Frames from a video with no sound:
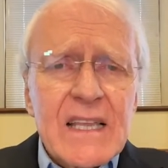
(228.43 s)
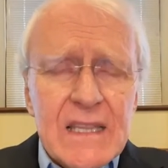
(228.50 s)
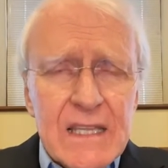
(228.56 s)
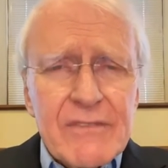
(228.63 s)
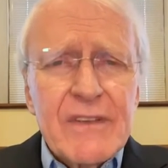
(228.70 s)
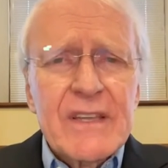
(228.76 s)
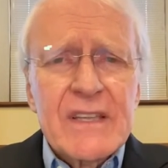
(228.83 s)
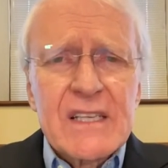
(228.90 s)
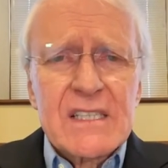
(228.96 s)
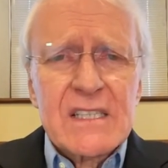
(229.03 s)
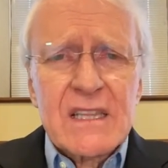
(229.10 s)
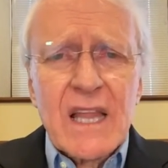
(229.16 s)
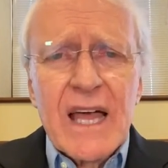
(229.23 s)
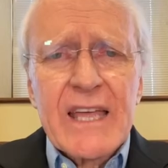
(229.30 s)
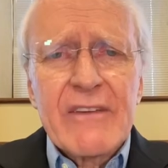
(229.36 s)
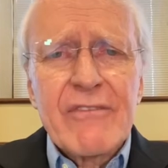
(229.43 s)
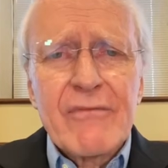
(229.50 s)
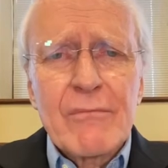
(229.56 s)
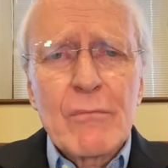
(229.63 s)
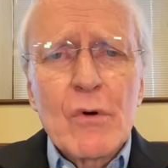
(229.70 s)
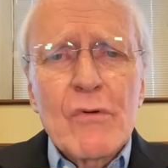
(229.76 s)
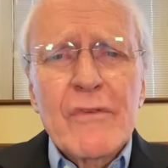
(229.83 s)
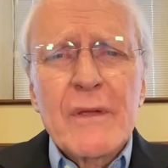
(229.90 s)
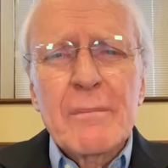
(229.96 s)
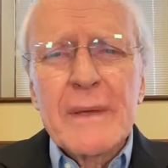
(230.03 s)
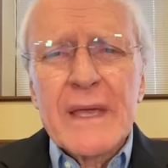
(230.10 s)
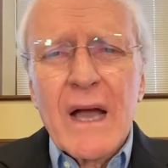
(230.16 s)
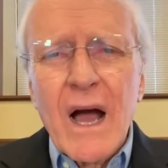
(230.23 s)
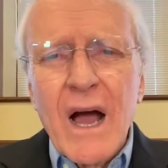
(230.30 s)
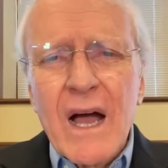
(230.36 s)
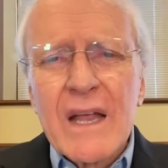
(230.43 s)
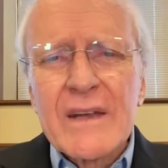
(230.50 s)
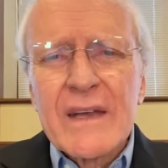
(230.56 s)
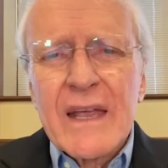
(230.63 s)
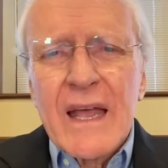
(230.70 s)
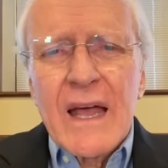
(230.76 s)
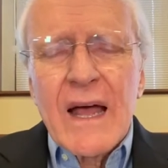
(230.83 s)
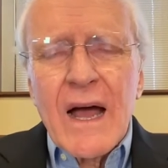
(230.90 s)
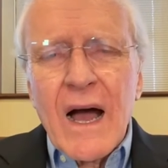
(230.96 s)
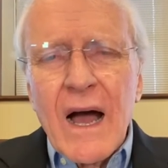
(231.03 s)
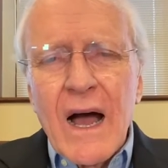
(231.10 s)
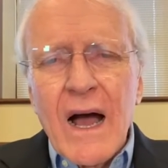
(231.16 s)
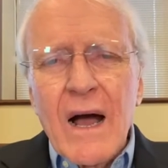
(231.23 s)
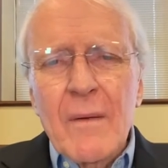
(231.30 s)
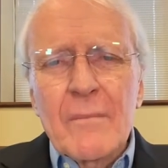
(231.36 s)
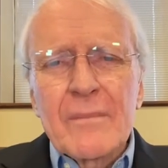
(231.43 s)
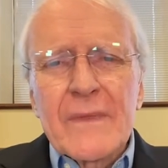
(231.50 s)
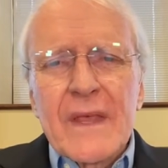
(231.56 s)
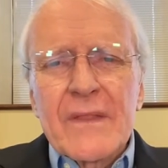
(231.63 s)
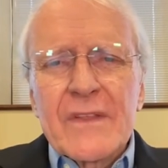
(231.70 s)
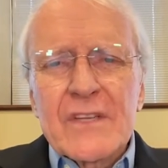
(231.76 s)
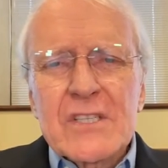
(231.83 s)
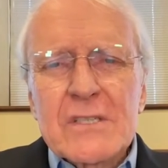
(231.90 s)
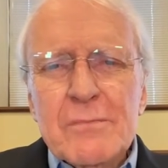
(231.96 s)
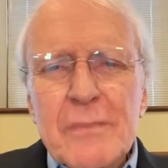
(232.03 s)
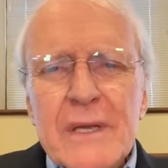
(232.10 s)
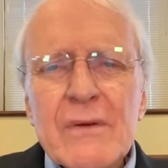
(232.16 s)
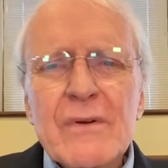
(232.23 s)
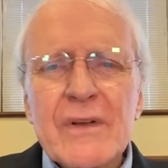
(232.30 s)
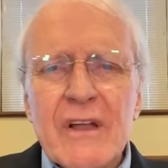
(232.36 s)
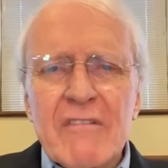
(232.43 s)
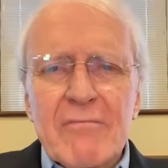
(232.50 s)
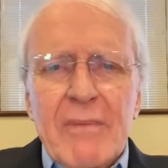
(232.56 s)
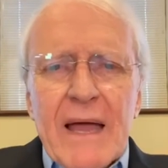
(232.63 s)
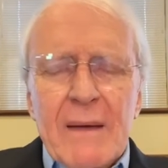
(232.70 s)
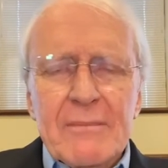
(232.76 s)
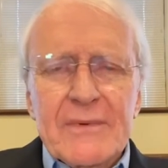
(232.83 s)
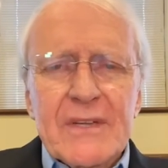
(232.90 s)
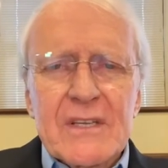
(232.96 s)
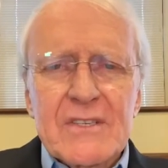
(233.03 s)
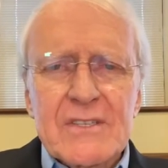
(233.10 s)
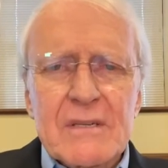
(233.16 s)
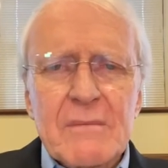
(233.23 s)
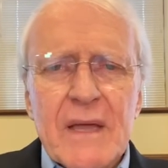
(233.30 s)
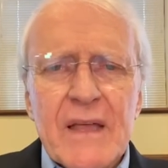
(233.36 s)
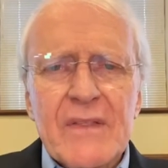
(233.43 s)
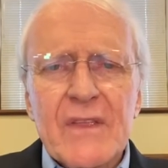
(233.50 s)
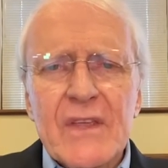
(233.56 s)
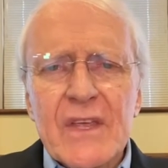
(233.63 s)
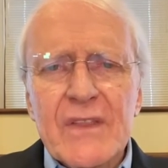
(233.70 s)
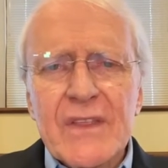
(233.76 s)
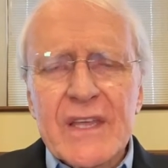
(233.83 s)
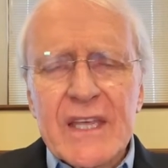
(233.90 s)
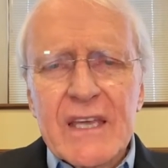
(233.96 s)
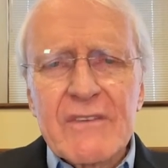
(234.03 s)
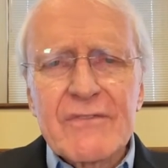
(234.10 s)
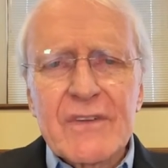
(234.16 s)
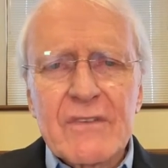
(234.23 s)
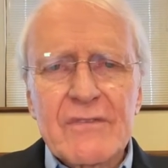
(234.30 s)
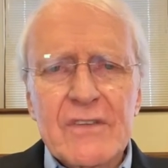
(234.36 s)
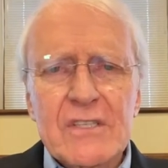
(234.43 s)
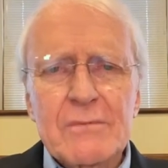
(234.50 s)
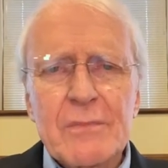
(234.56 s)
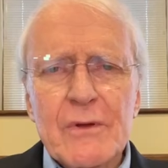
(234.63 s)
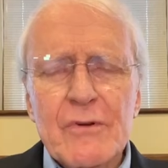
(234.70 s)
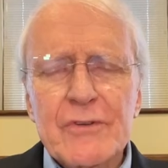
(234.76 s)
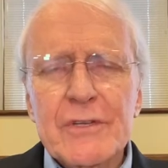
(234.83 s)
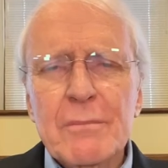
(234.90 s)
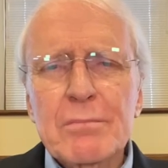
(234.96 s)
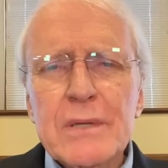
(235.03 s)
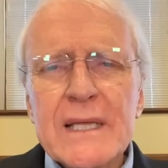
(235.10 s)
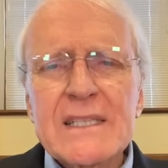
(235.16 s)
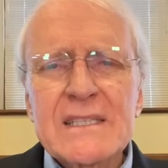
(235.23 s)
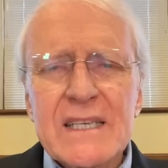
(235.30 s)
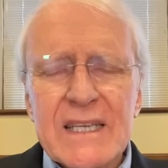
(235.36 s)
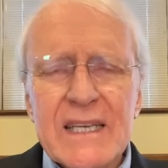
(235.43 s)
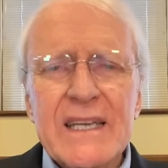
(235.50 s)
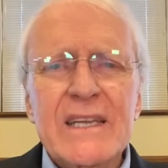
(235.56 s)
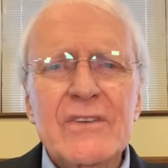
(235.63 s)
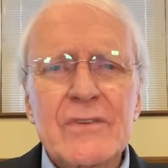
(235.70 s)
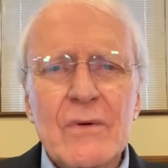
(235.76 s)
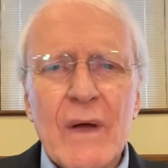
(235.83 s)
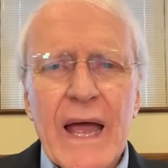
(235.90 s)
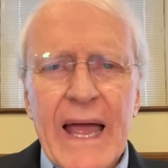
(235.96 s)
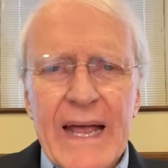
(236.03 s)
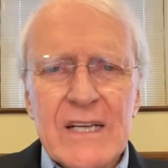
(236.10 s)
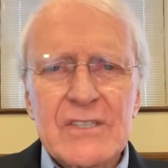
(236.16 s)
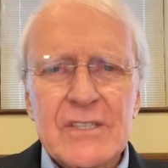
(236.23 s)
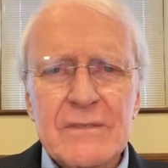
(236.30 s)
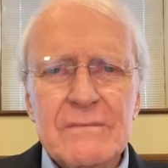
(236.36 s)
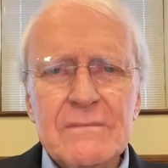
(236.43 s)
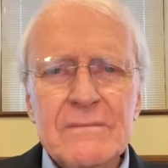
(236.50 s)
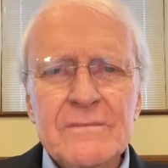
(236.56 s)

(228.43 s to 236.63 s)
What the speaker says: living this life, moving beyond the spirit of baptism and the gift of the Spirit to placing it into action,